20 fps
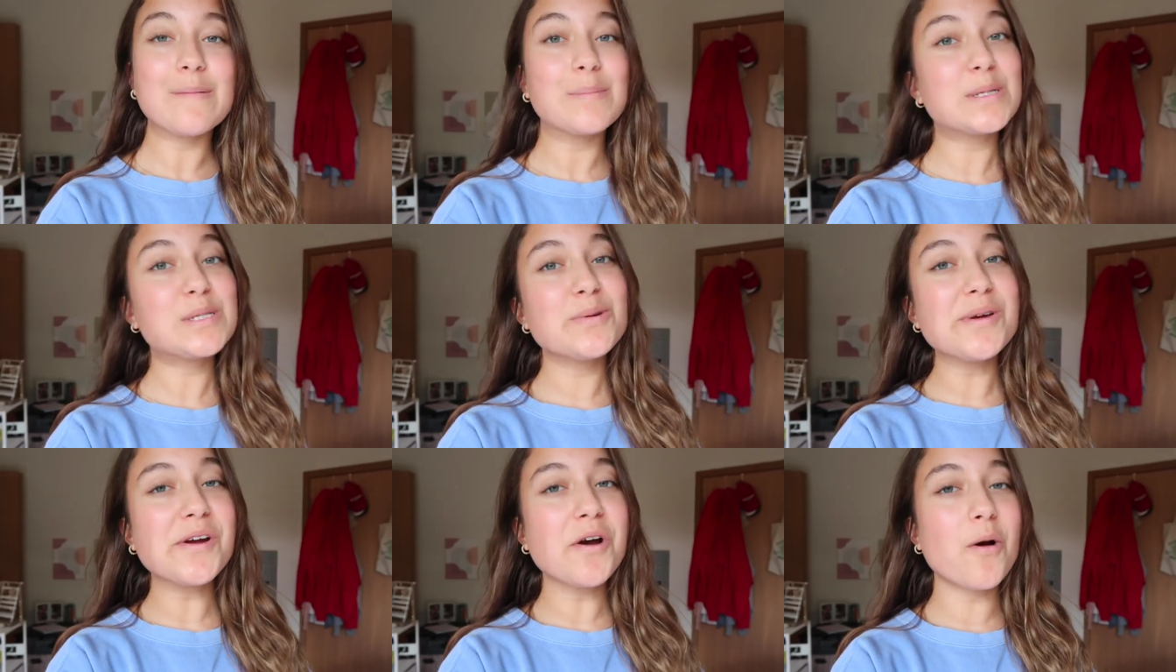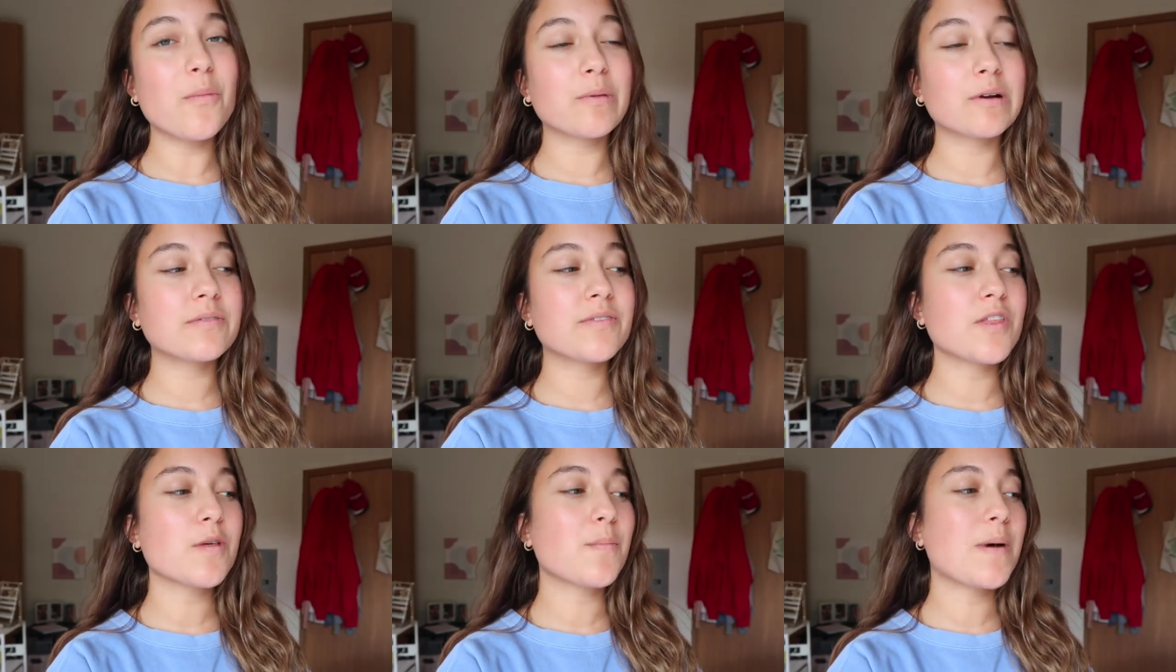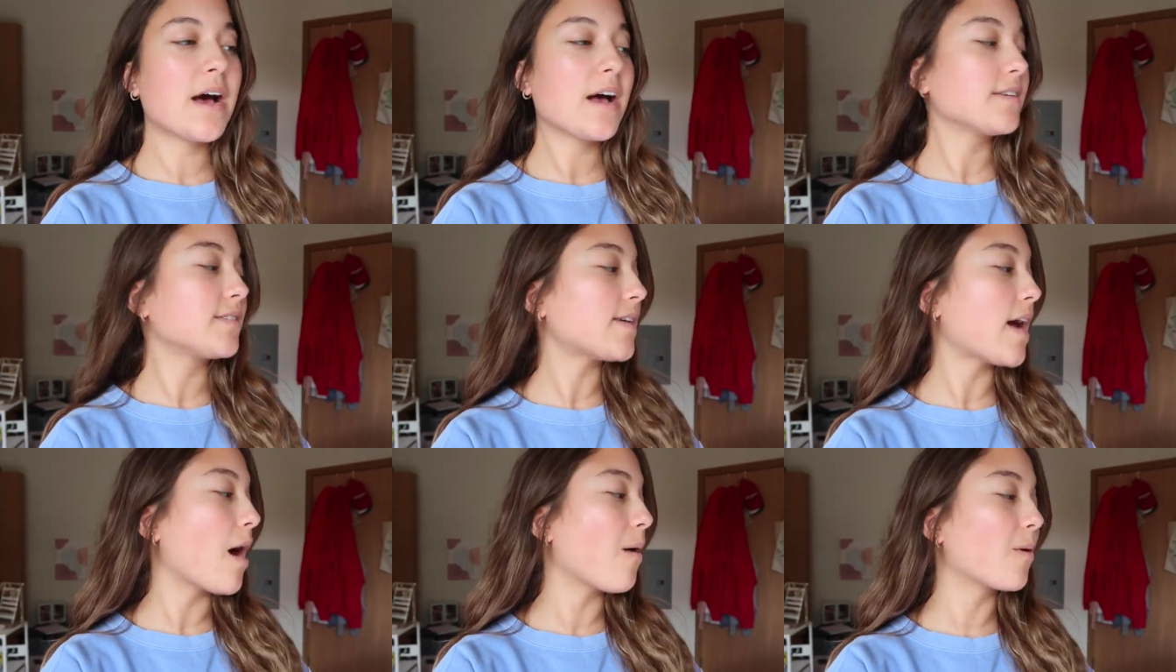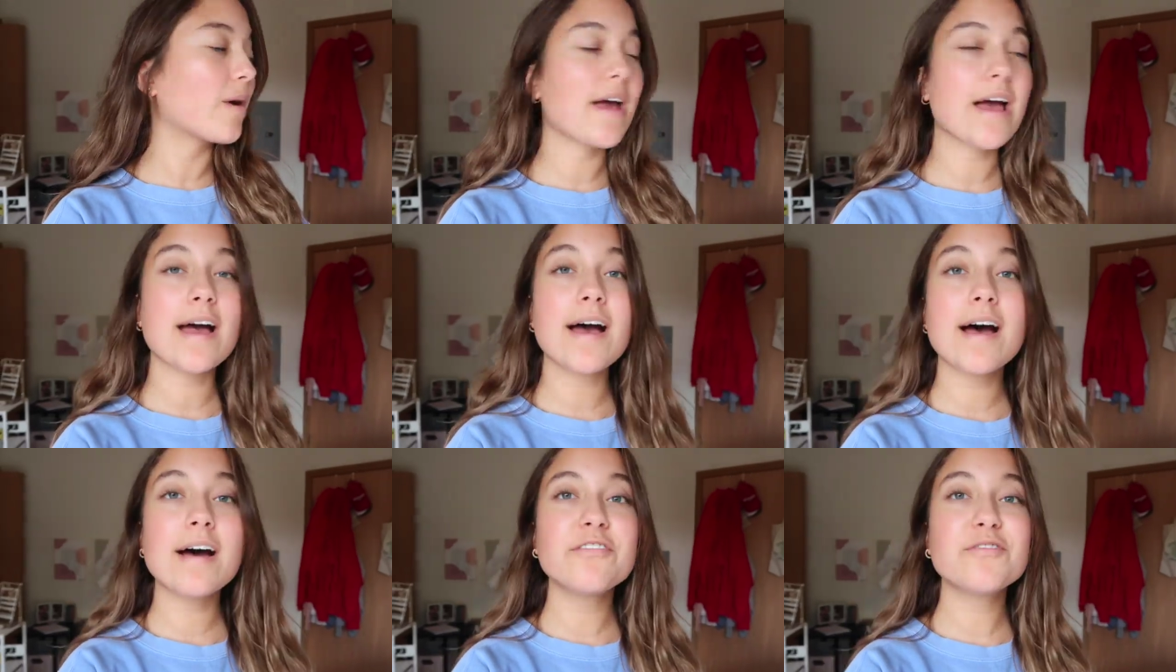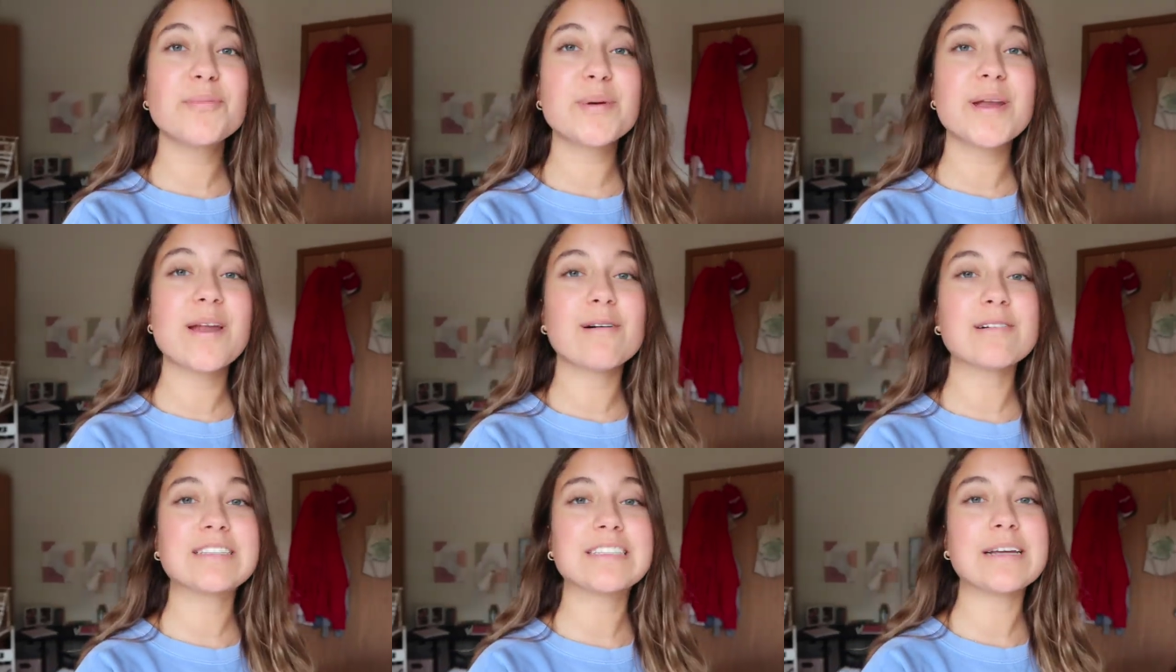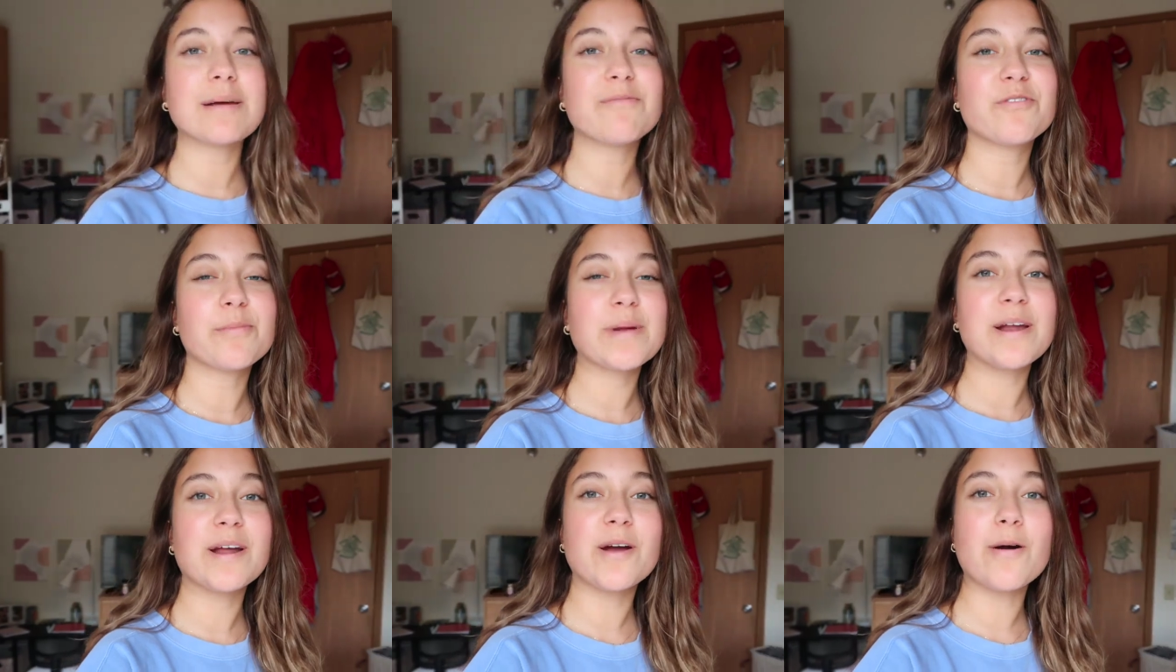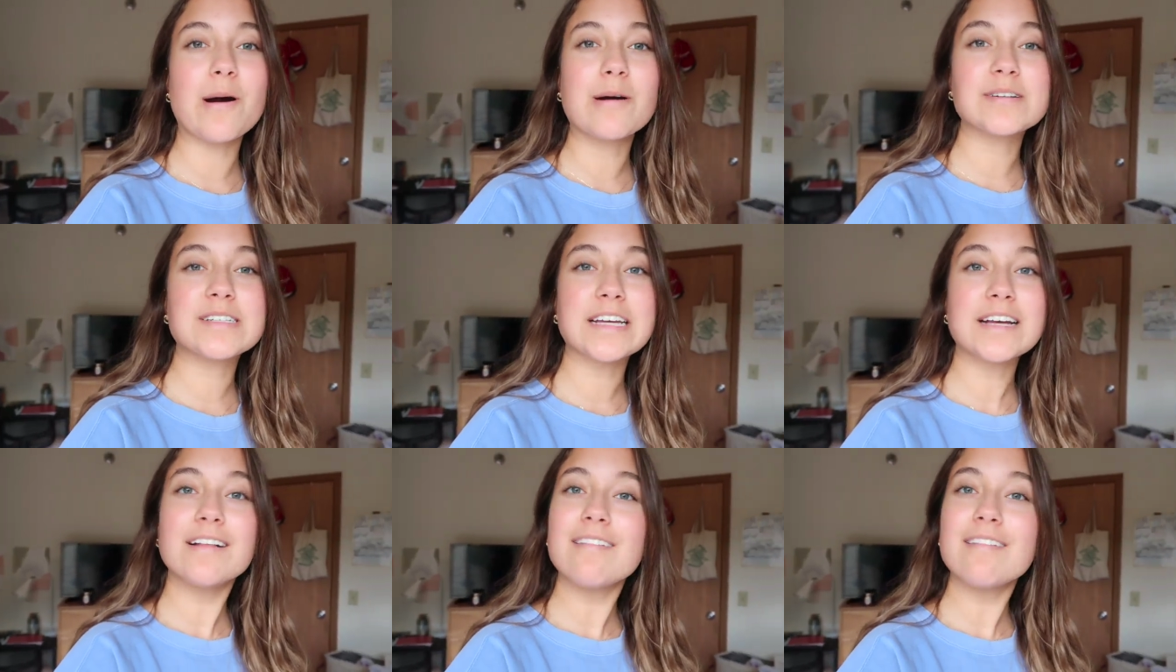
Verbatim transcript: I've been doing homework for the past hour and a half, but now it's time for me to go out to